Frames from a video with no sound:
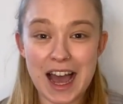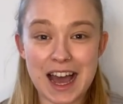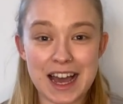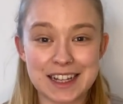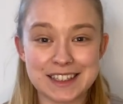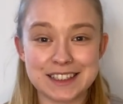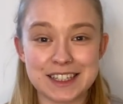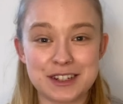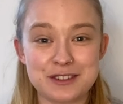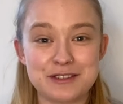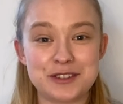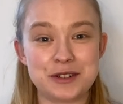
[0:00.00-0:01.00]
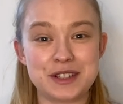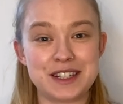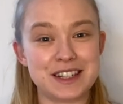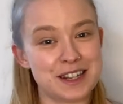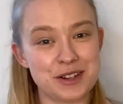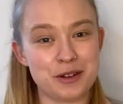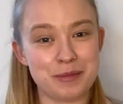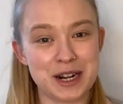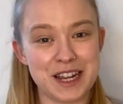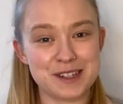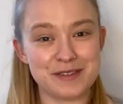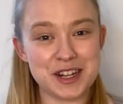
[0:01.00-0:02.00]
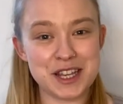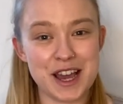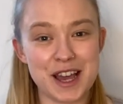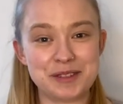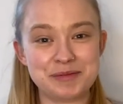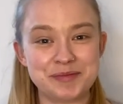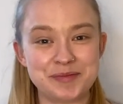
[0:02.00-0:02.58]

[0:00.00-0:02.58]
and I look forward to seeing you on my next video.